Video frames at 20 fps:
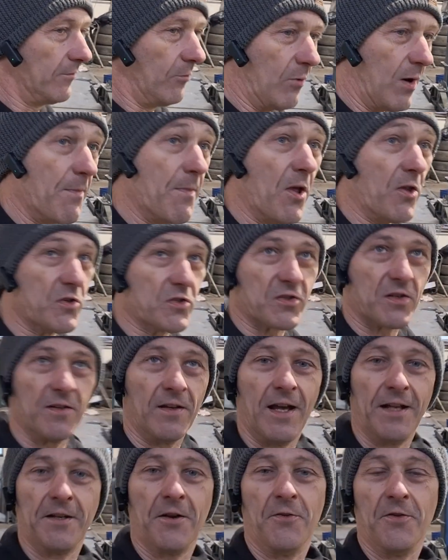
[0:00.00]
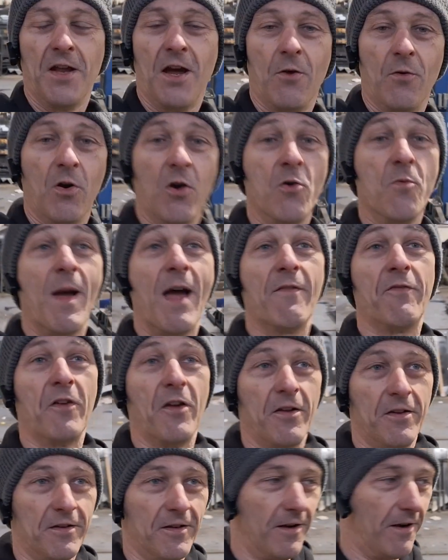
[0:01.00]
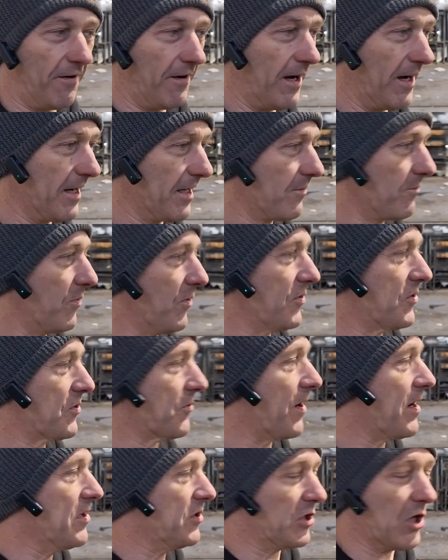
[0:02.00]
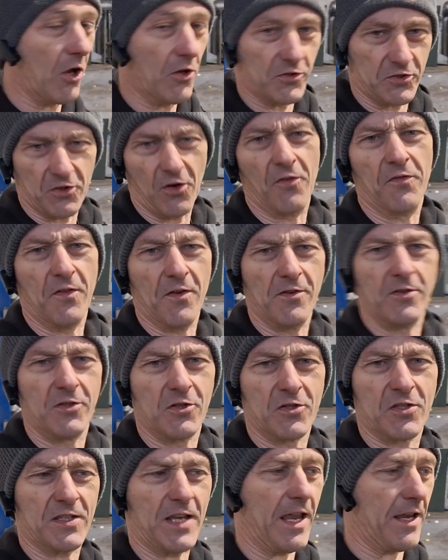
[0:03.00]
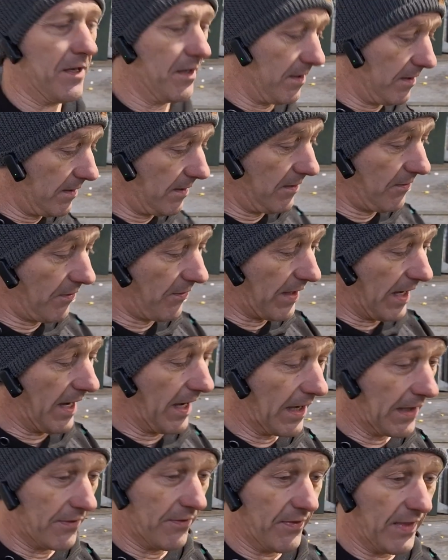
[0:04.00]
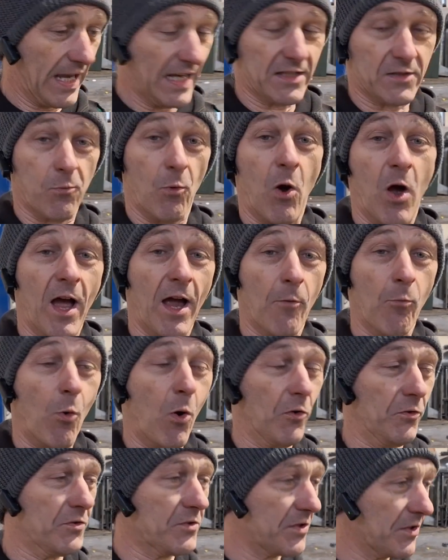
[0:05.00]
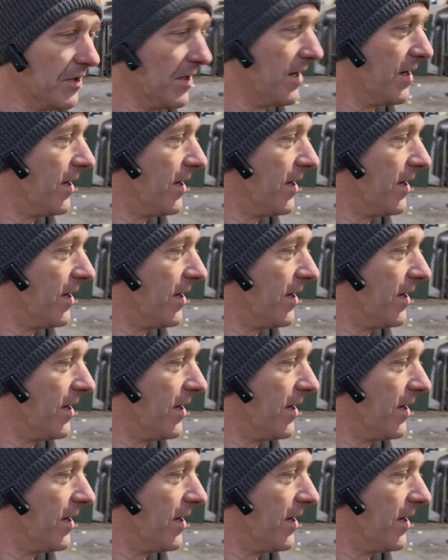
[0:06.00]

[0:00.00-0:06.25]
Rimmers, I don't know, whomever, all right? But screenshot stuff and just say, that's what I want.